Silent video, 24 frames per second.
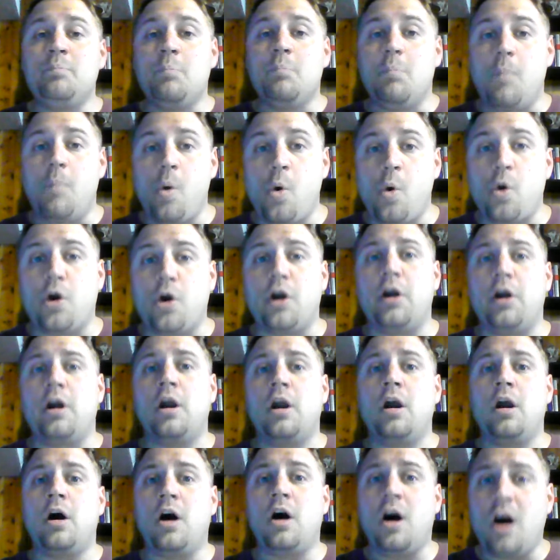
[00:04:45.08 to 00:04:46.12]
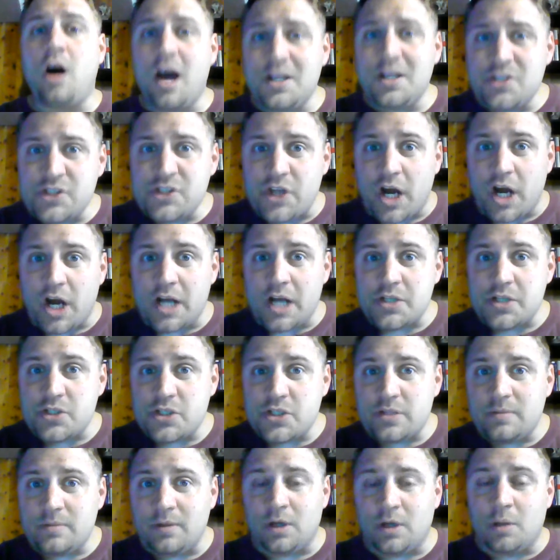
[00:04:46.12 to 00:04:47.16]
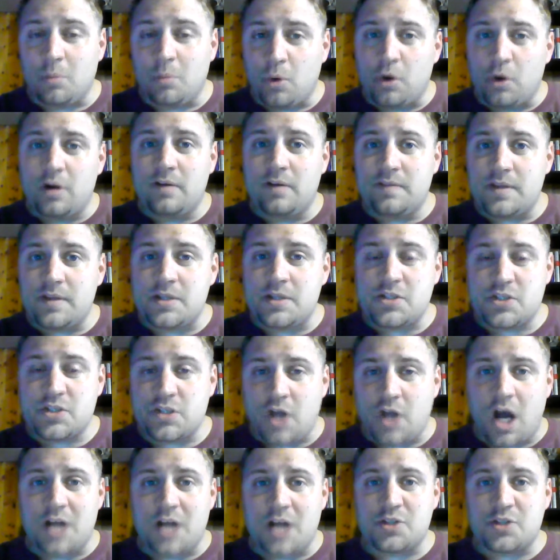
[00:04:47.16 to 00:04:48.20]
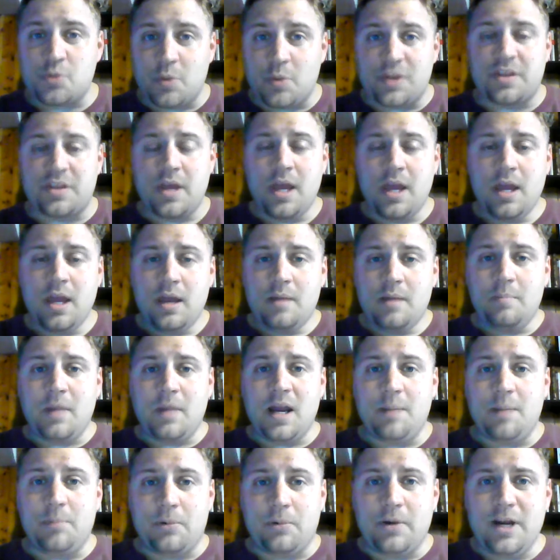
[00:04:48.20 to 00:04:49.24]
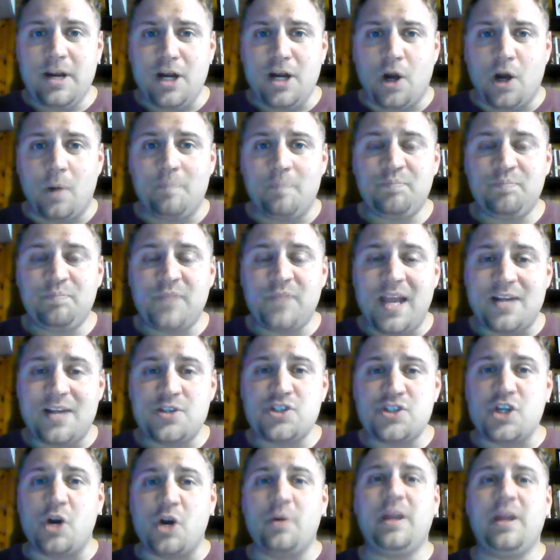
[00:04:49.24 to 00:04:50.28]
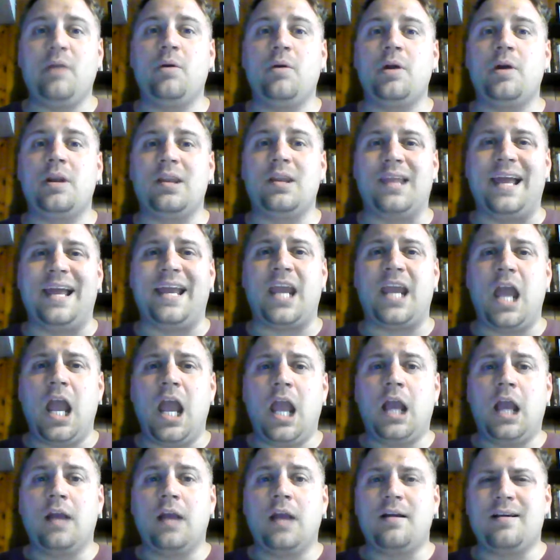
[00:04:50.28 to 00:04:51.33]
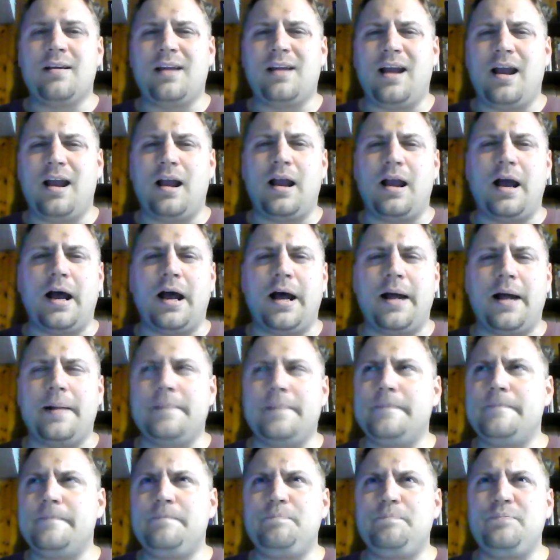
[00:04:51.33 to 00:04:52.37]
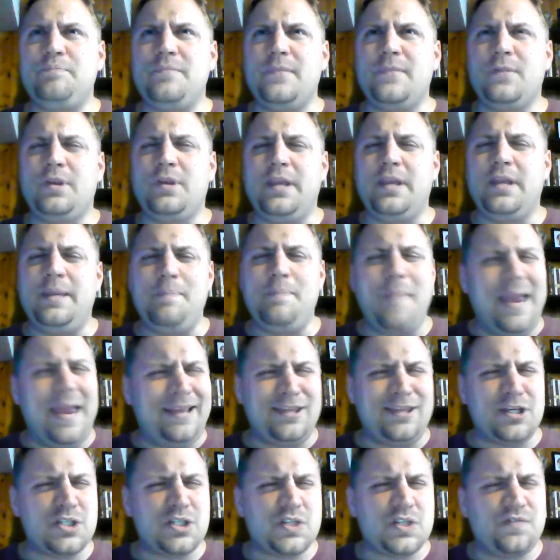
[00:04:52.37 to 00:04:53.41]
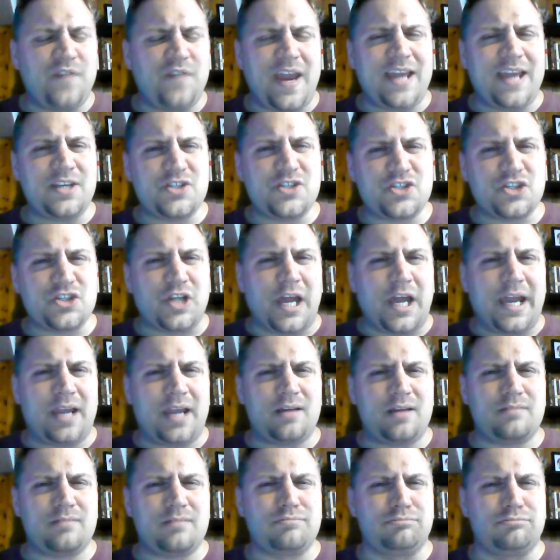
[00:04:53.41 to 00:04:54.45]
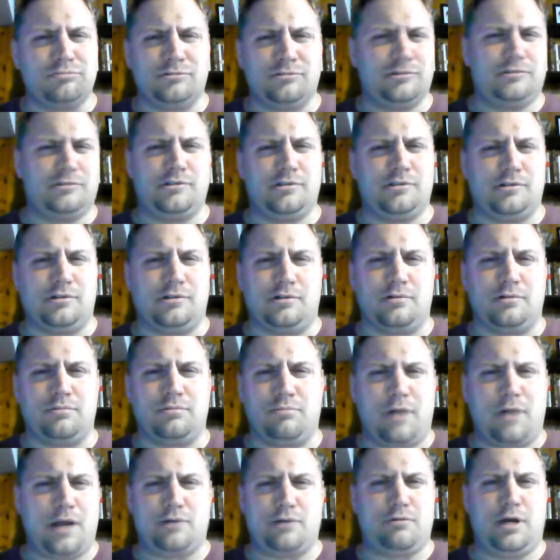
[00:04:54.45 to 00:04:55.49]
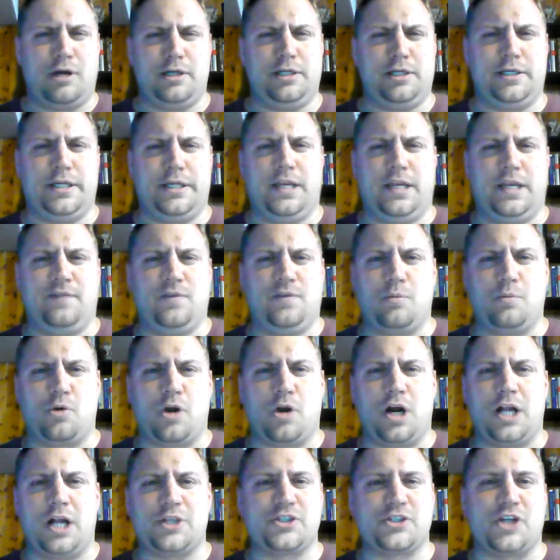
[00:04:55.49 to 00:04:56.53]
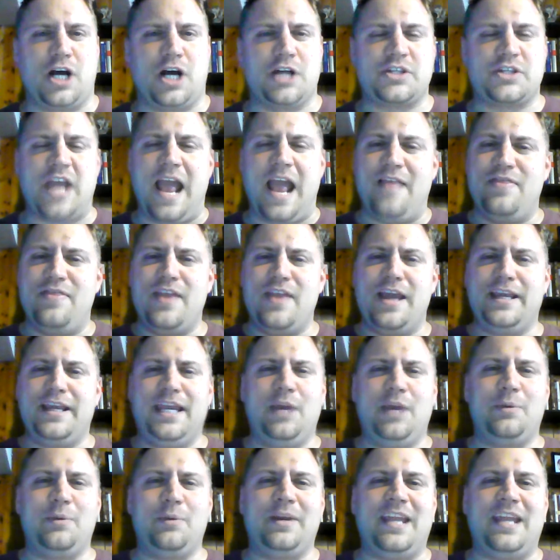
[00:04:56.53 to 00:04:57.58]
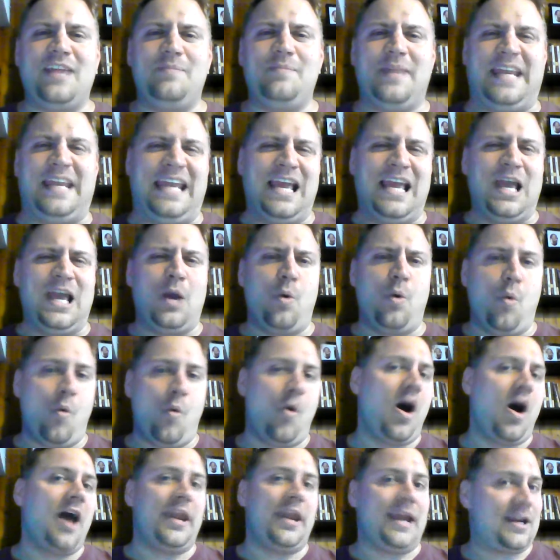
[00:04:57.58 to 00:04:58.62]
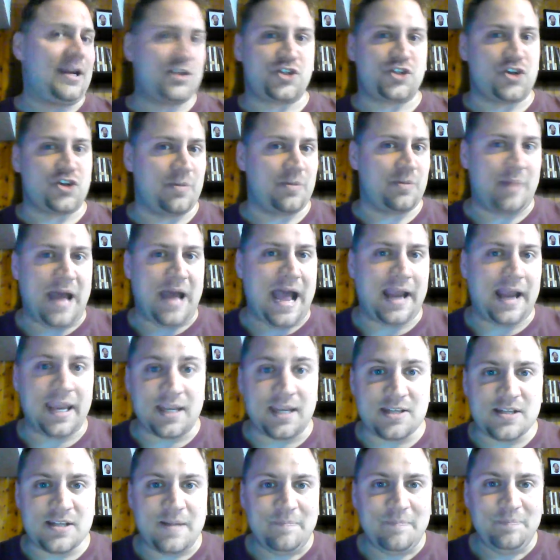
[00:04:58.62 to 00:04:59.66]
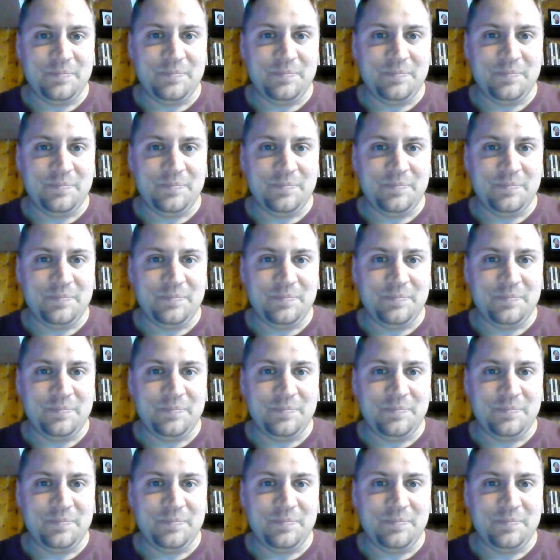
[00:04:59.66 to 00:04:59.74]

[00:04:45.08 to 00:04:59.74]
more hot sauce, more of this sauce with my burrito? And so he would make this face like, why do I need to give you more hot sauce? And then he would give me one extra packet,